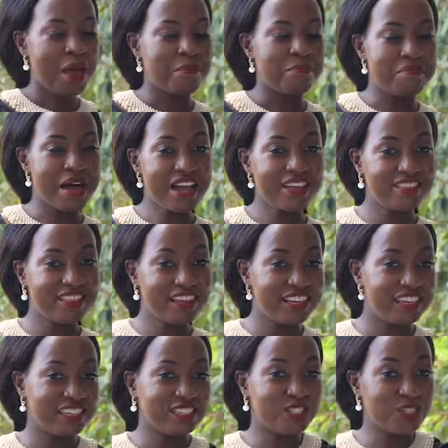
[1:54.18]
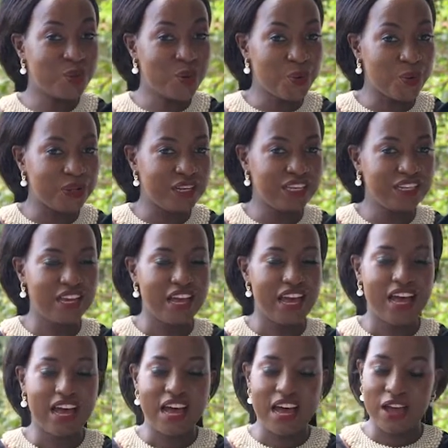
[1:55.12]
Back then in school,
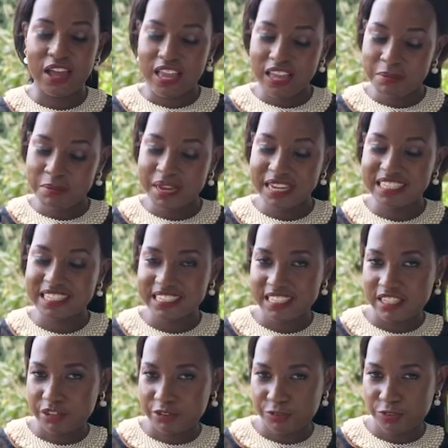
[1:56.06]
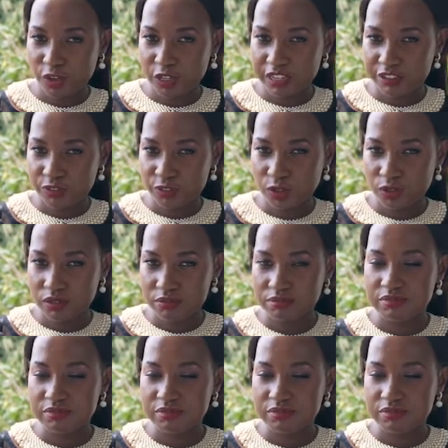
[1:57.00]
in my senior 4 level,